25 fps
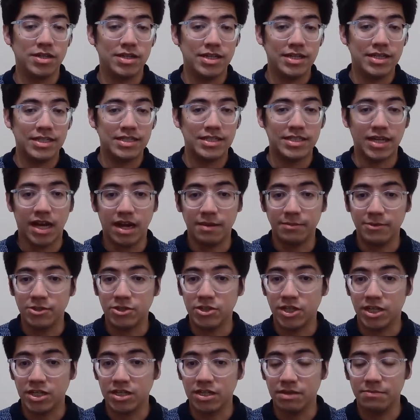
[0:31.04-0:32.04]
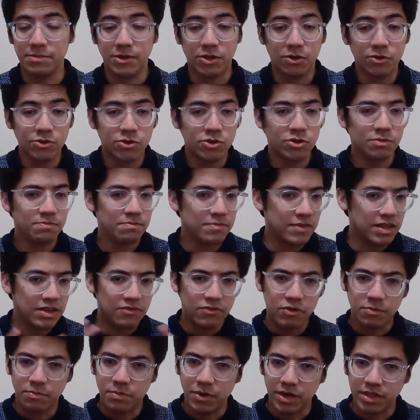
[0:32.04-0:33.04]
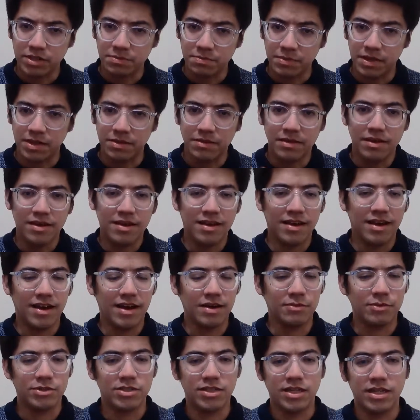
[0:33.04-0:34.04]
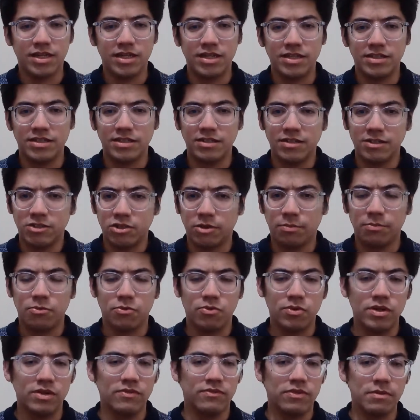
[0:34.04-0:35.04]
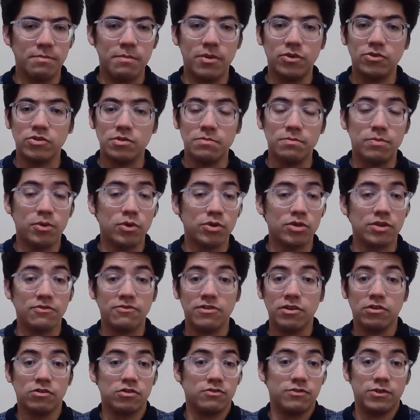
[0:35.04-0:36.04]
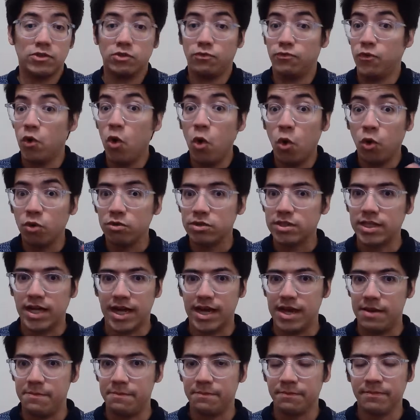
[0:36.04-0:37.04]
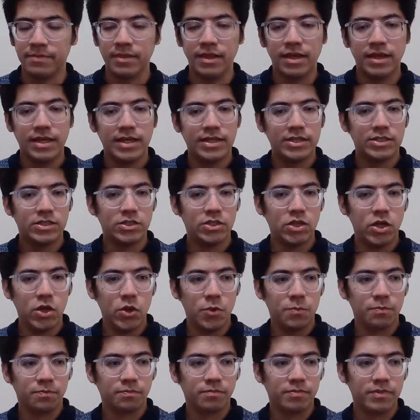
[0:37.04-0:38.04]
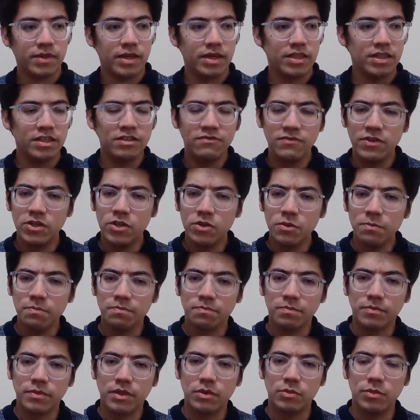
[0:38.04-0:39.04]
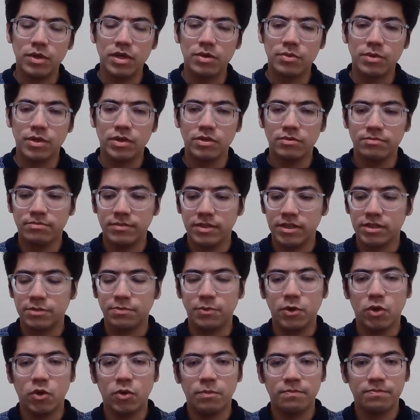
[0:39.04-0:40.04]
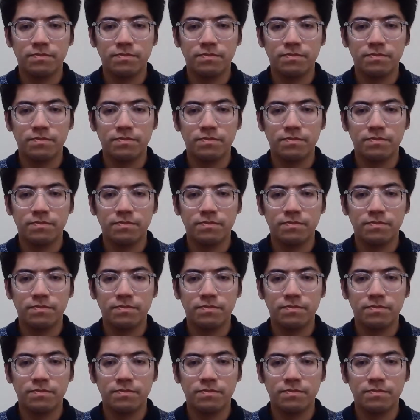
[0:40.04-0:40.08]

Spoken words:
time and study, but also, if you press me, I would say he's in the top 3 of the most important philosophers of all time. So in this video, we will explore